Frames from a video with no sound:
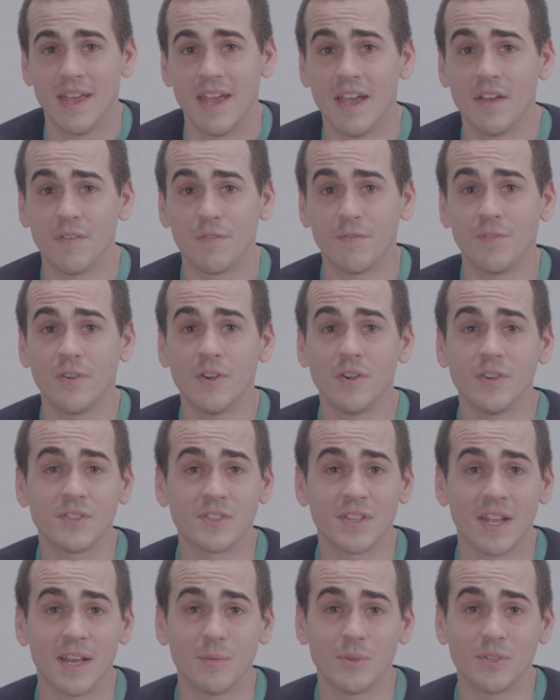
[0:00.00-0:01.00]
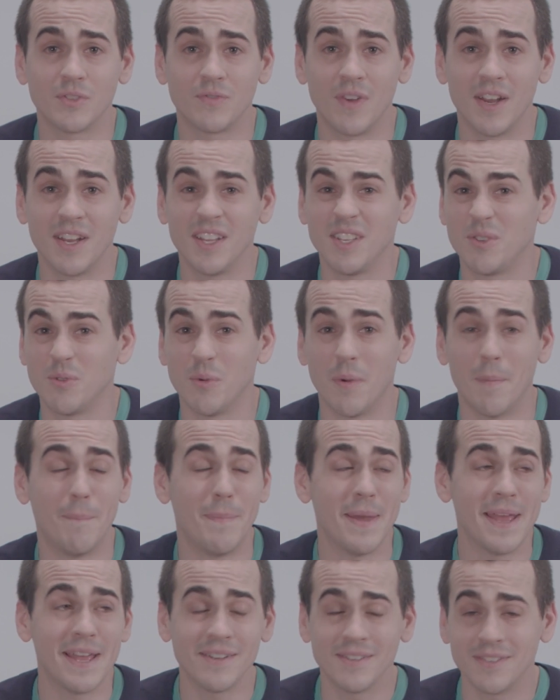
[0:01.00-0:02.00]
At first, I was ready to
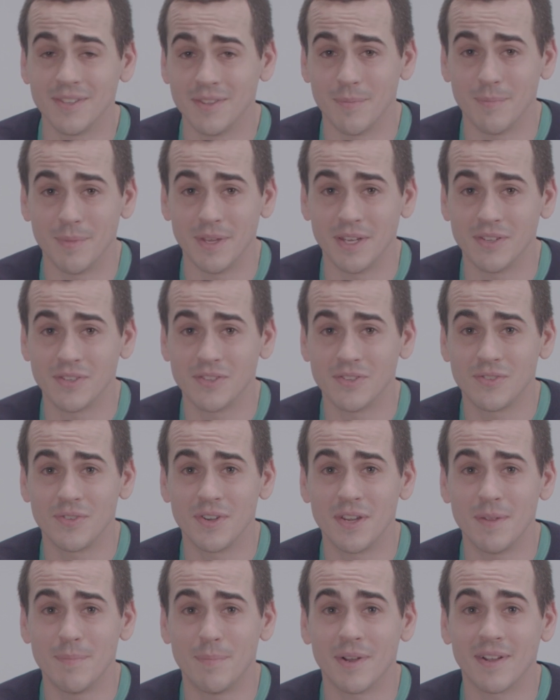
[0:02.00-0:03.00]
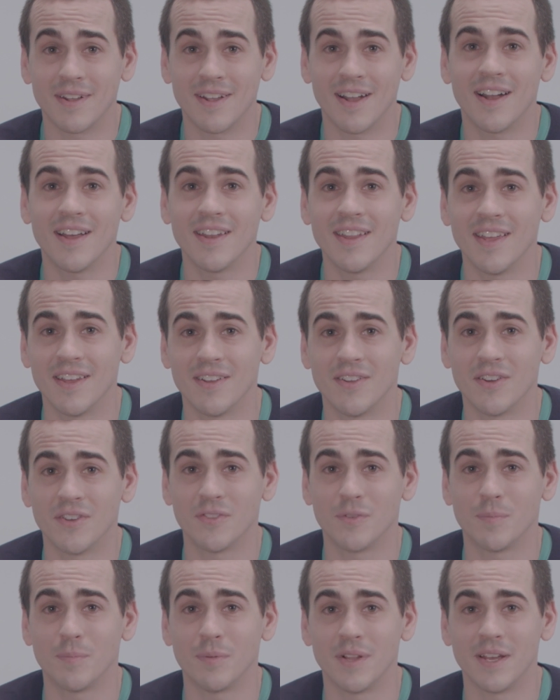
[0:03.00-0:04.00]
abandon the ministry, but God had
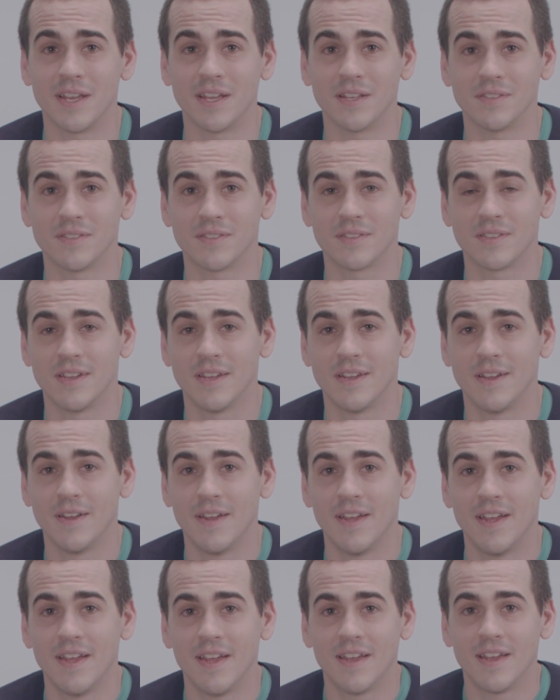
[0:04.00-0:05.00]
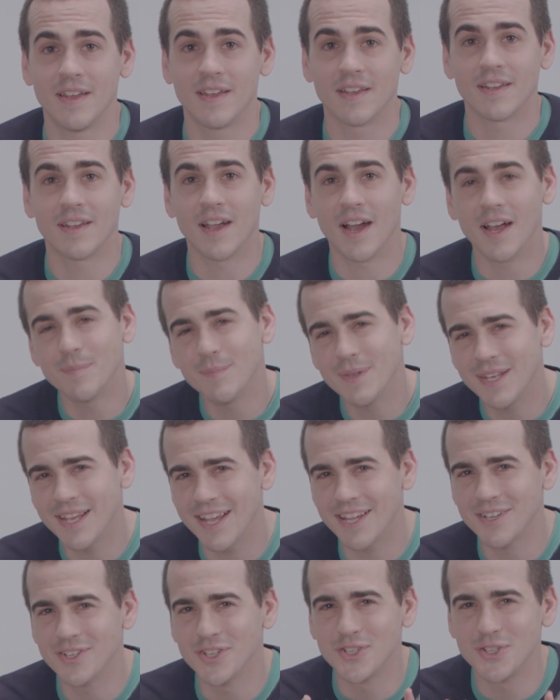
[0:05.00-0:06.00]
other plans. God
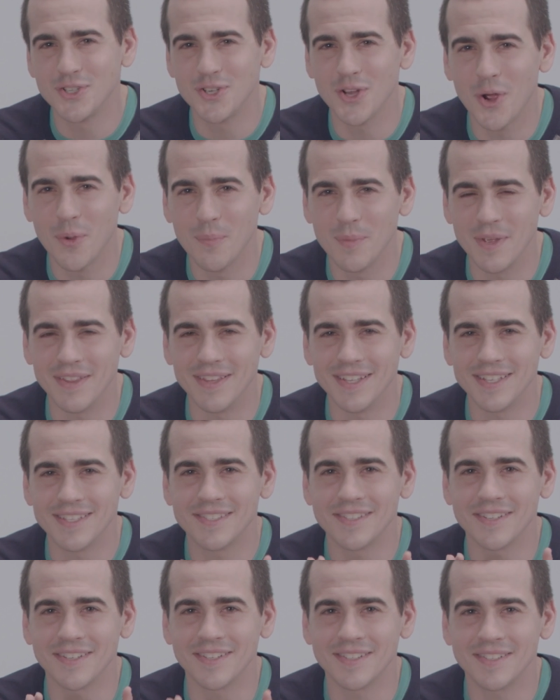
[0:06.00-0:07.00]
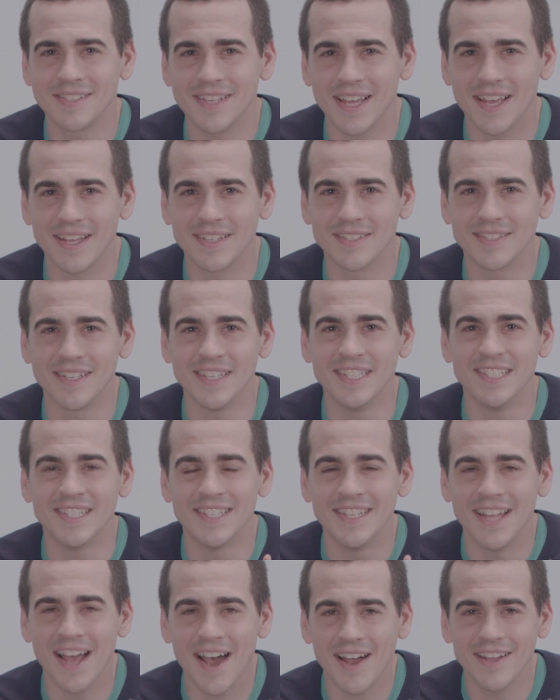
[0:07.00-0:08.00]
began to show me that success is
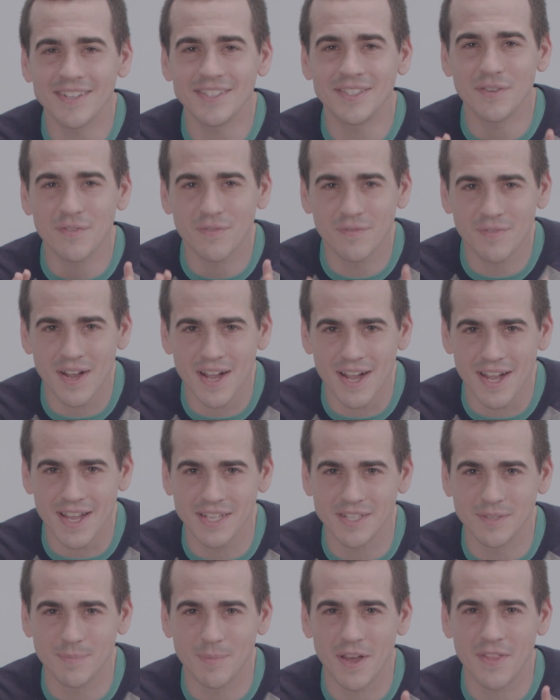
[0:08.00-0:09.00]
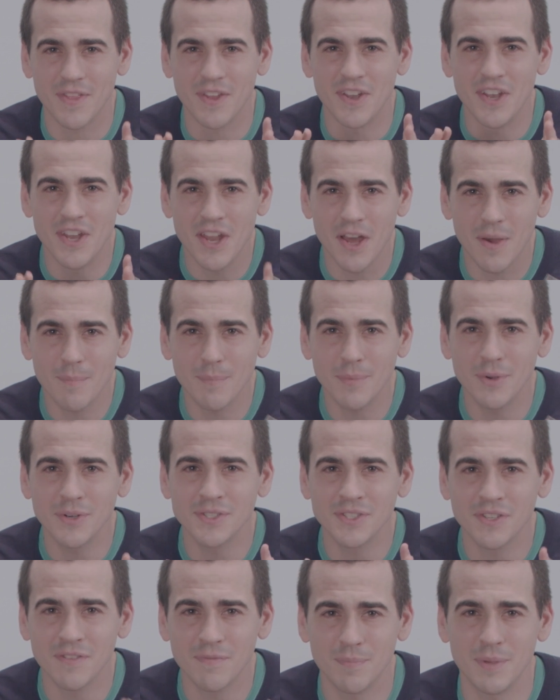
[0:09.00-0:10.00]
not defined by the
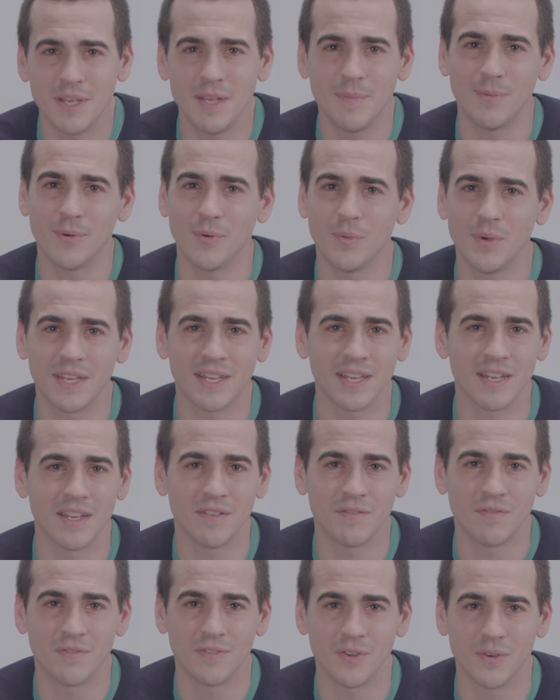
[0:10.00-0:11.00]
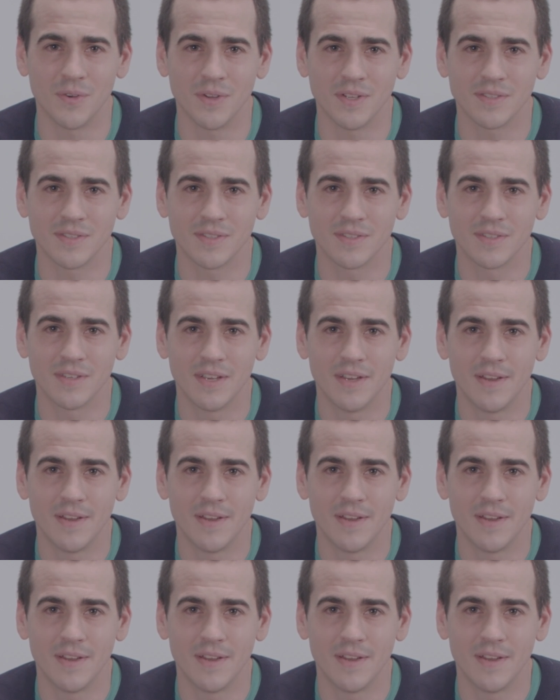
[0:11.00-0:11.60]
numbers of people we can influence,